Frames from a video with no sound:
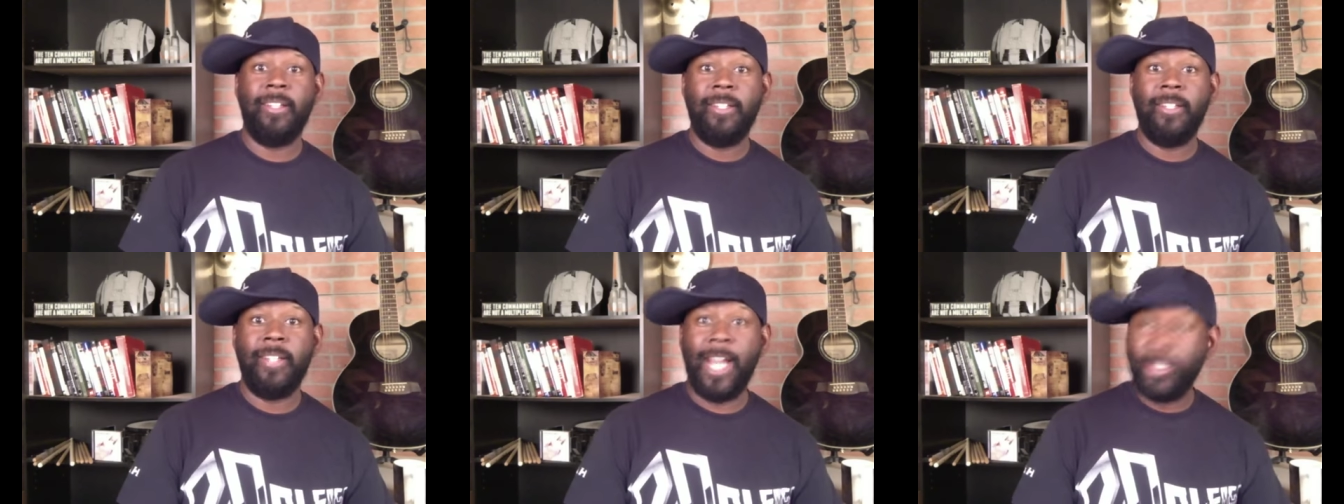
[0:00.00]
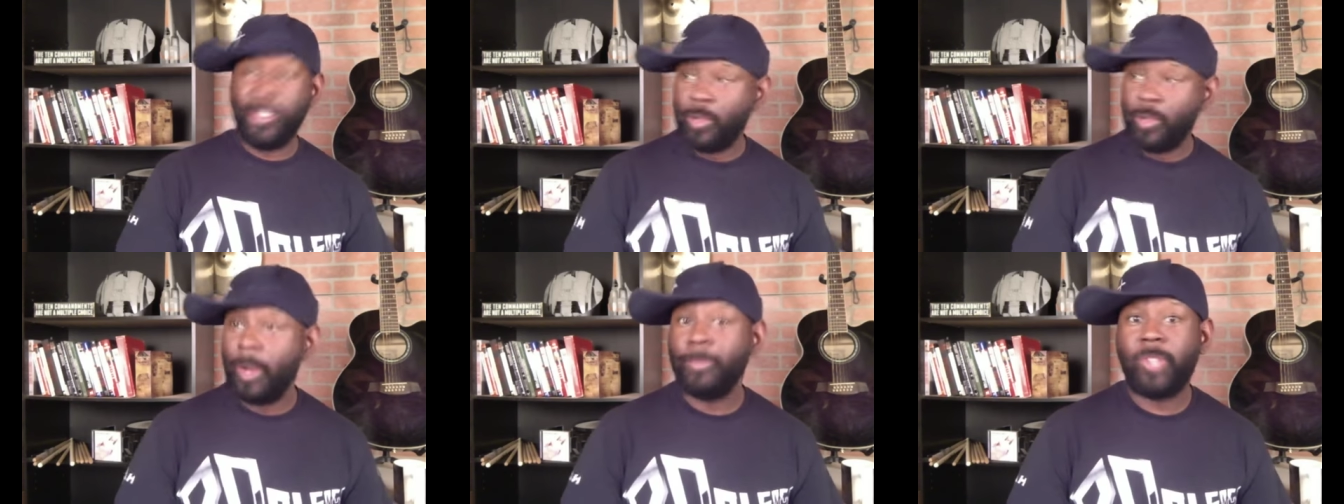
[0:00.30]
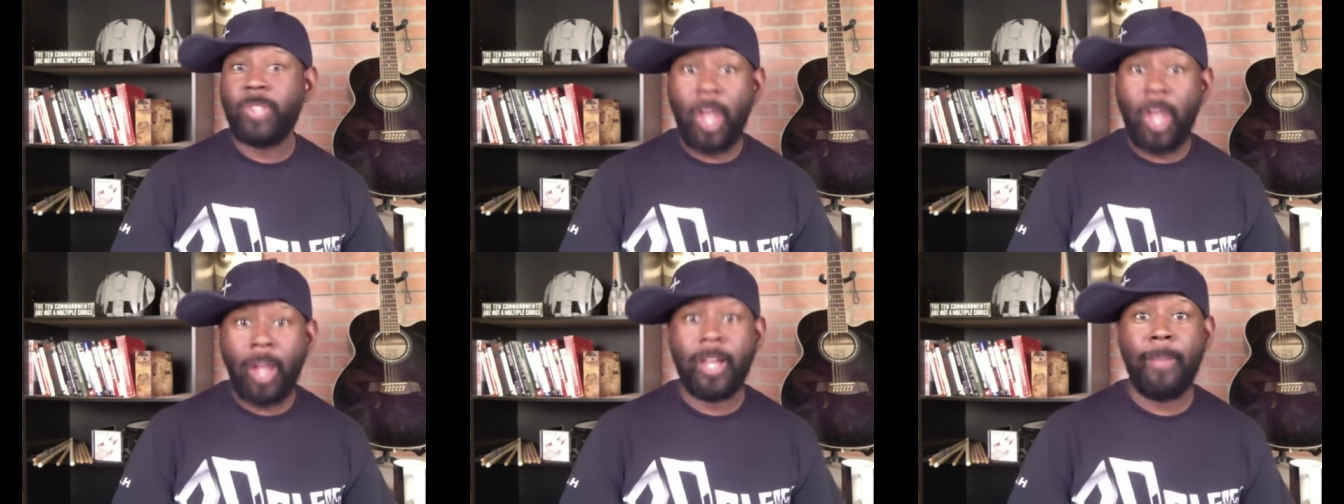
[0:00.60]
That's what I'm
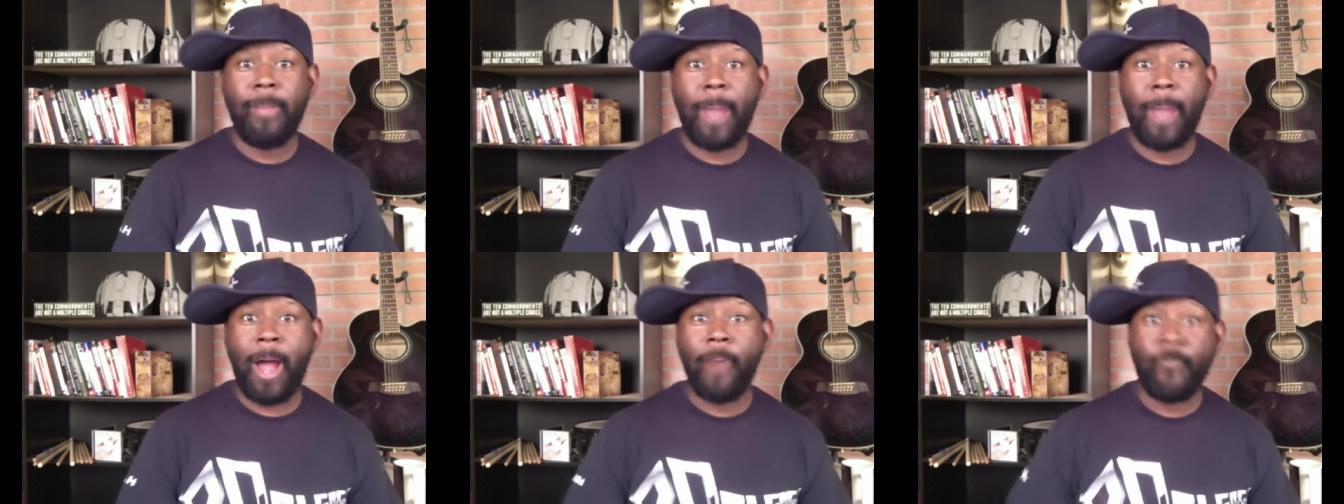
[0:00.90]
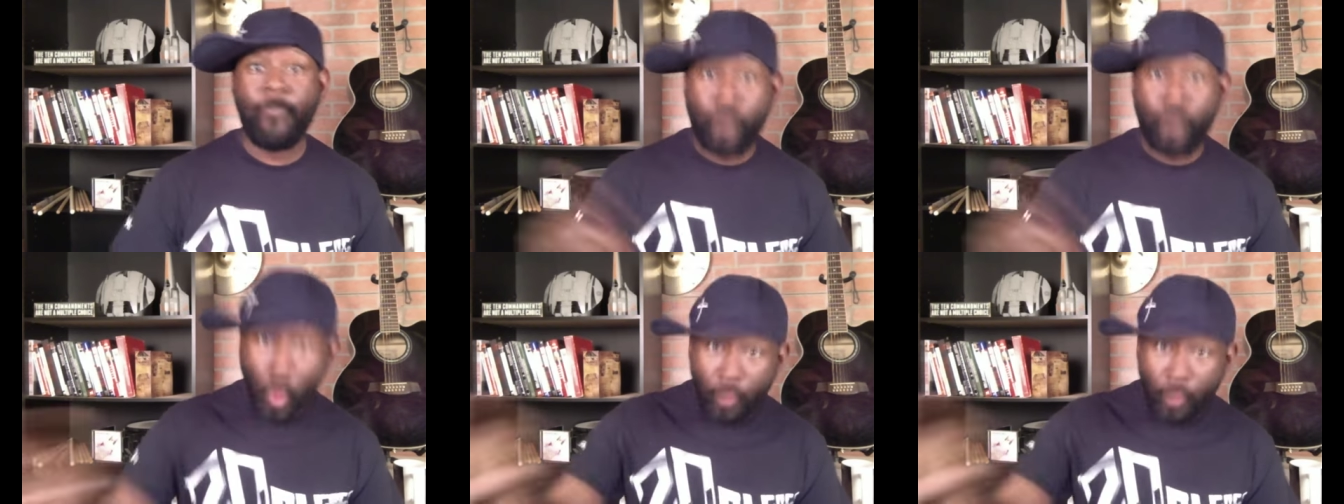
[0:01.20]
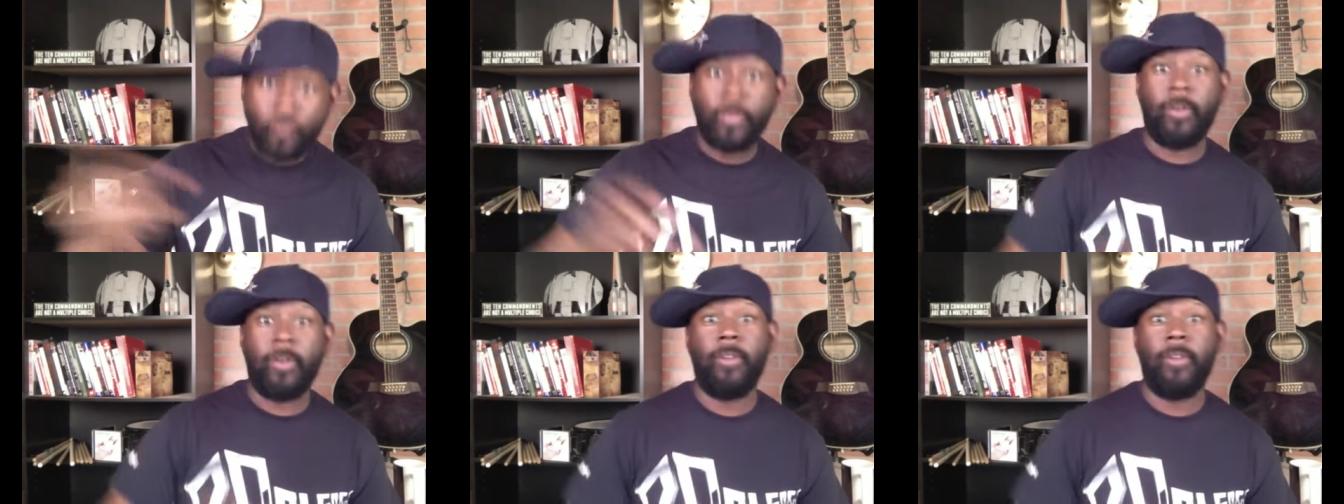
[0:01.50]
talking about.
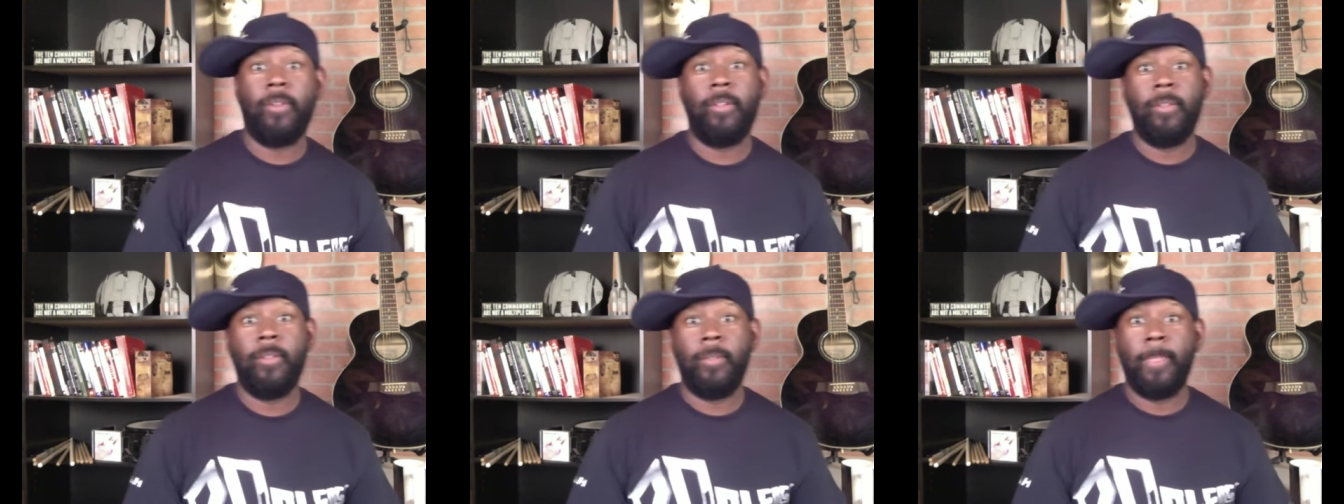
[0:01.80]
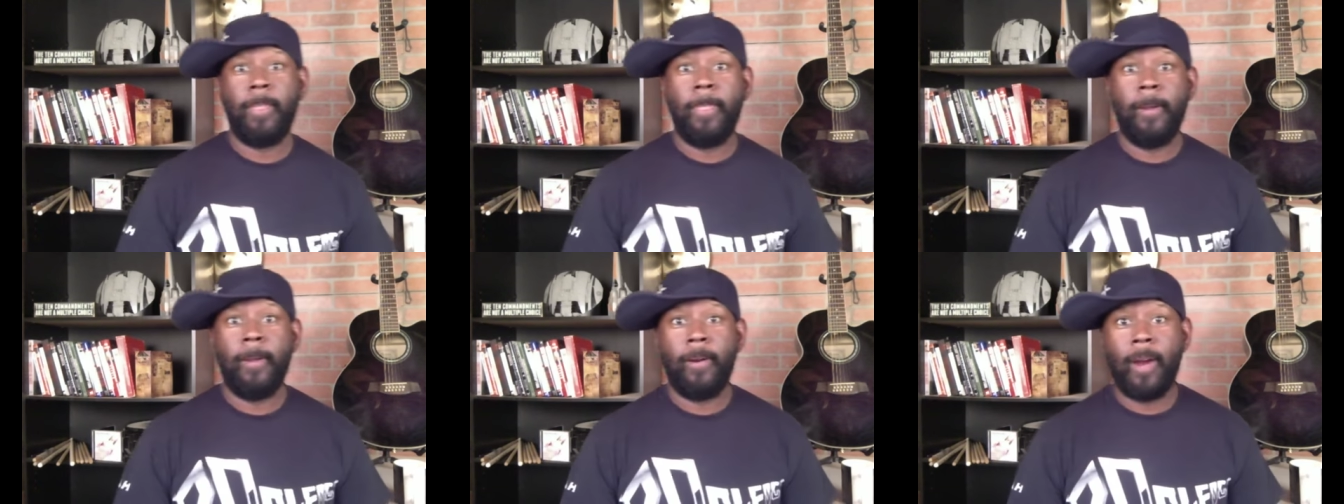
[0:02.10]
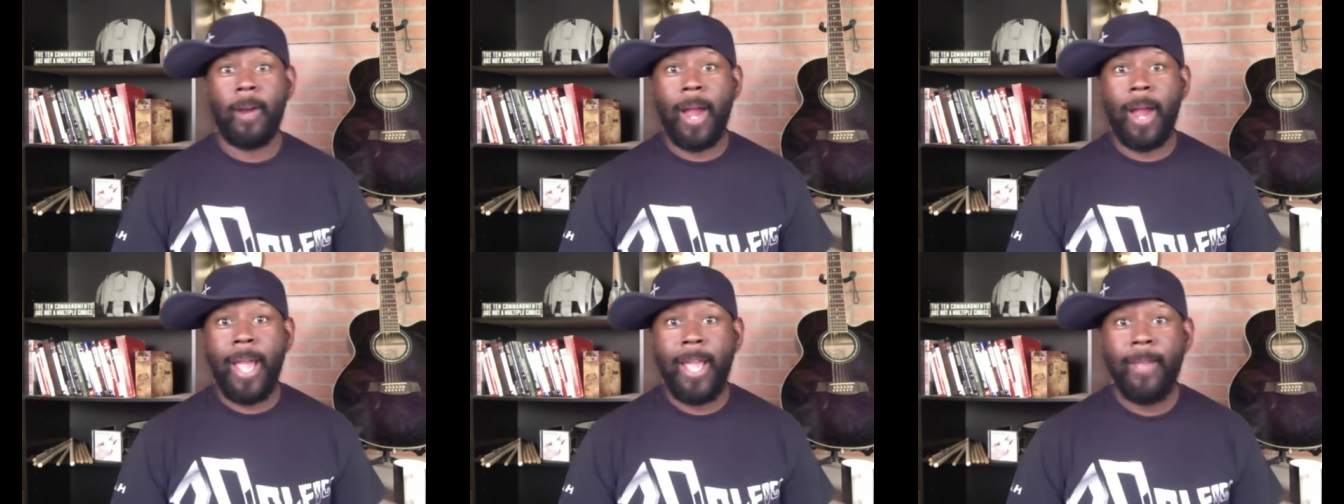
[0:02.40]
Fruitful. All
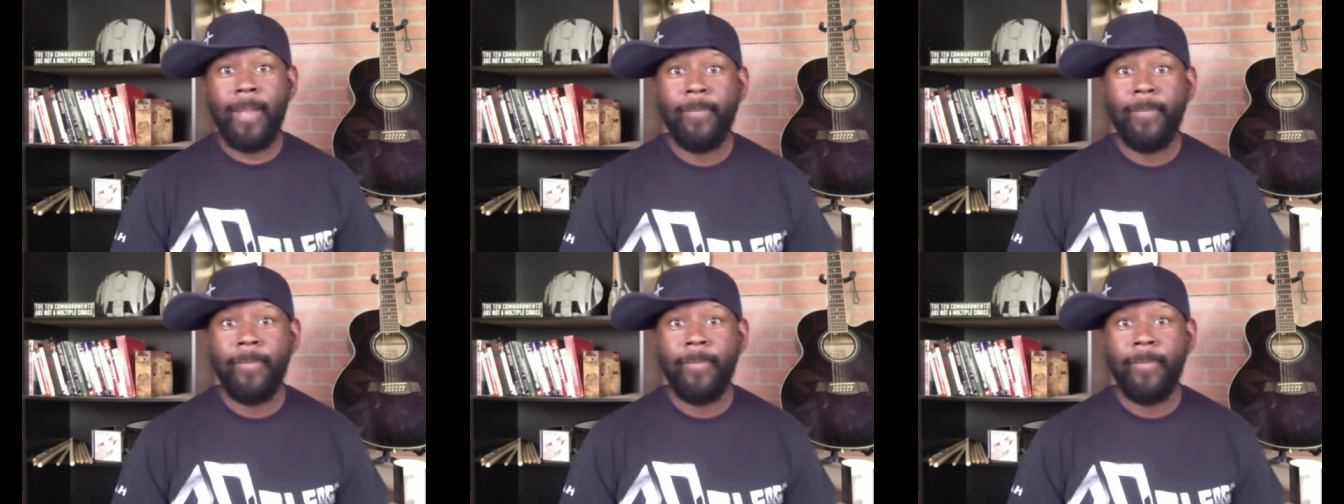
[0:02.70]
right.